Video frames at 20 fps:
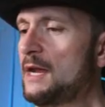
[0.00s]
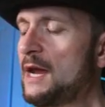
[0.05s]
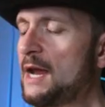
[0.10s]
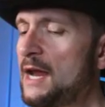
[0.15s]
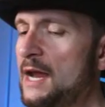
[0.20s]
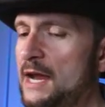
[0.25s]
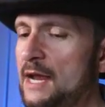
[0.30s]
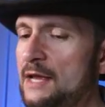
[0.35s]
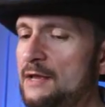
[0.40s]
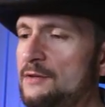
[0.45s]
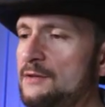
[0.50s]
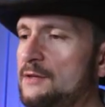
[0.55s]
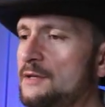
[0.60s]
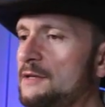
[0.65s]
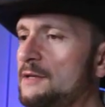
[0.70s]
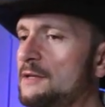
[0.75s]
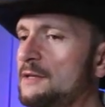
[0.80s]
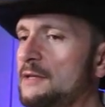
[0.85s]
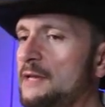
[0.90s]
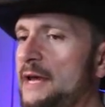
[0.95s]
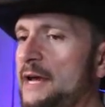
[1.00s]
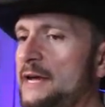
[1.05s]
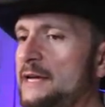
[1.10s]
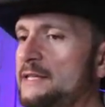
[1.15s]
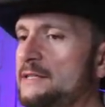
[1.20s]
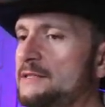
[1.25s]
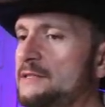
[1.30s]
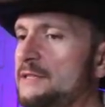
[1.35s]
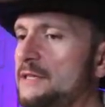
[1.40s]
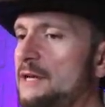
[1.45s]
And
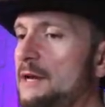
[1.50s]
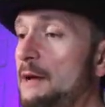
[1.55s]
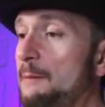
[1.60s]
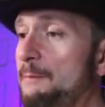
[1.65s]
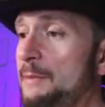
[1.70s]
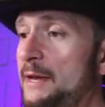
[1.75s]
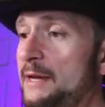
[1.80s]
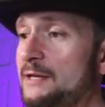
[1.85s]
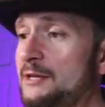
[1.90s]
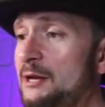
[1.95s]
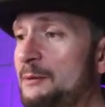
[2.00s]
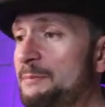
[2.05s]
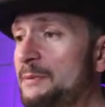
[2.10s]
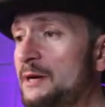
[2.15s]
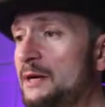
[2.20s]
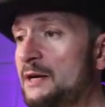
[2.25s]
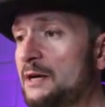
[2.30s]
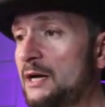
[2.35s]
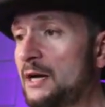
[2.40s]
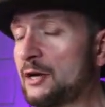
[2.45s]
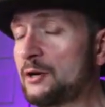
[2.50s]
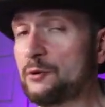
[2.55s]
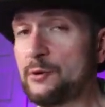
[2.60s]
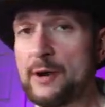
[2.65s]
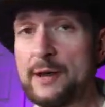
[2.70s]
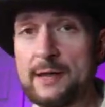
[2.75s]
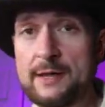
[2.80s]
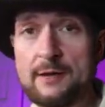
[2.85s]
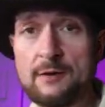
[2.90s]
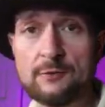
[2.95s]
last, I picked up a
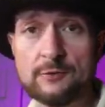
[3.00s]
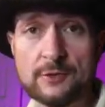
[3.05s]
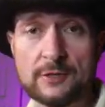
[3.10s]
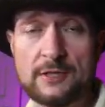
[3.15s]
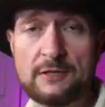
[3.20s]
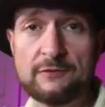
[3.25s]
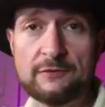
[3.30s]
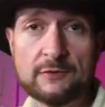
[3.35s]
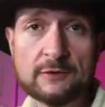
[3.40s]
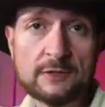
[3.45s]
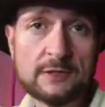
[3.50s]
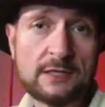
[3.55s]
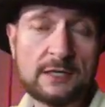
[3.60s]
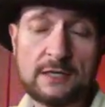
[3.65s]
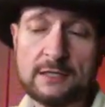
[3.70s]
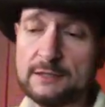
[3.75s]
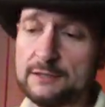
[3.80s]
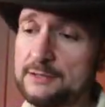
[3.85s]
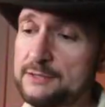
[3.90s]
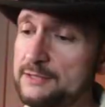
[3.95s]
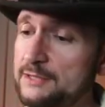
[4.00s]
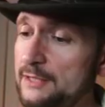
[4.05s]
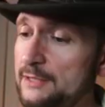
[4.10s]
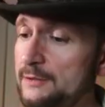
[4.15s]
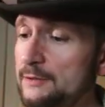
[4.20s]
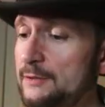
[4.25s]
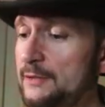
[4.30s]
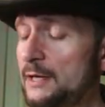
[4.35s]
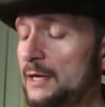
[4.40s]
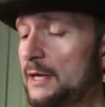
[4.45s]
Grant Hill rookie for $1.
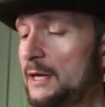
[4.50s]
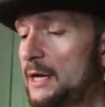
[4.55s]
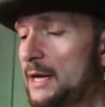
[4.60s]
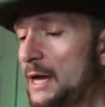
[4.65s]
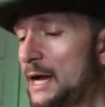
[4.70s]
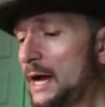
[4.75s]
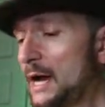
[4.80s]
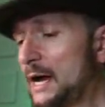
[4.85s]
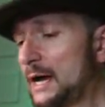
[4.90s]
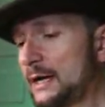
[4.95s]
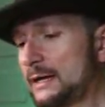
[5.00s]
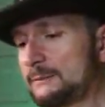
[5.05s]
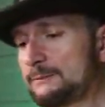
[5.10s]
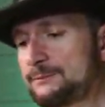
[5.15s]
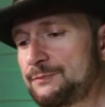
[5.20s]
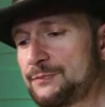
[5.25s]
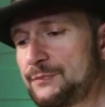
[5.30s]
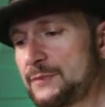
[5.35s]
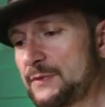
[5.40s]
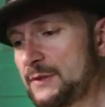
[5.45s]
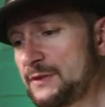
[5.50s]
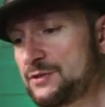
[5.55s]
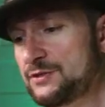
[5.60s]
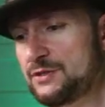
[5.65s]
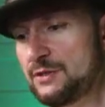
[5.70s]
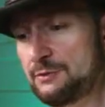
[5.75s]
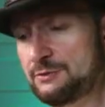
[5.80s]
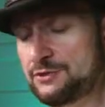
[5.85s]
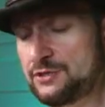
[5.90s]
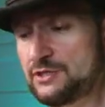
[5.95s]
So
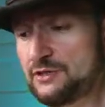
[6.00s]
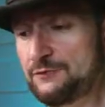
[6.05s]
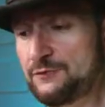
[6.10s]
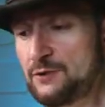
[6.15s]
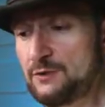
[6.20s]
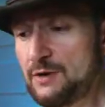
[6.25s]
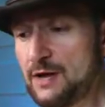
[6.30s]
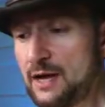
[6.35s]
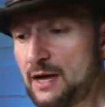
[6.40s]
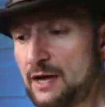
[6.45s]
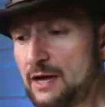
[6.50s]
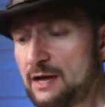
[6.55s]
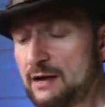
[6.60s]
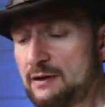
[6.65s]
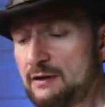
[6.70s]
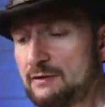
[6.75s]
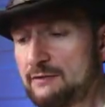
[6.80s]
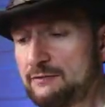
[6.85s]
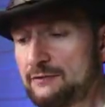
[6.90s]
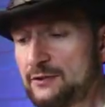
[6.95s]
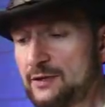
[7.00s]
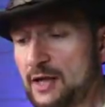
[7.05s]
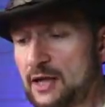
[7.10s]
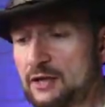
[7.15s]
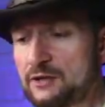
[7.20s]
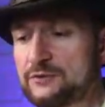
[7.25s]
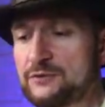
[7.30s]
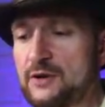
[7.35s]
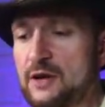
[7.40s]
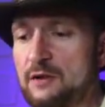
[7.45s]
it was just a few
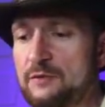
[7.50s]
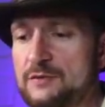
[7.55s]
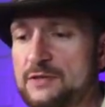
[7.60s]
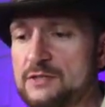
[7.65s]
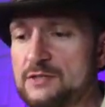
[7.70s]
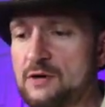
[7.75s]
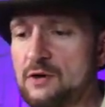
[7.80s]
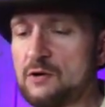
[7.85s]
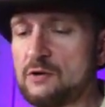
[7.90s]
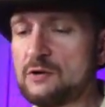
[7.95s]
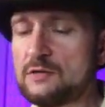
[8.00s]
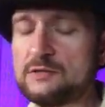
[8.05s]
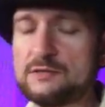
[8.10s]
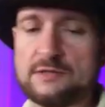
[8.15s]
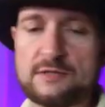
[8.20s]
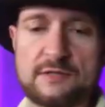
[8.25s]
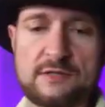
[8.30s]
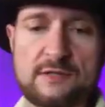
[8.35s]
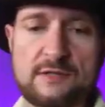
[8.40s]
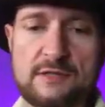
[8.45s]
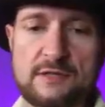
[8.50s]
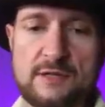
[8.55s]
dollars for all these cards.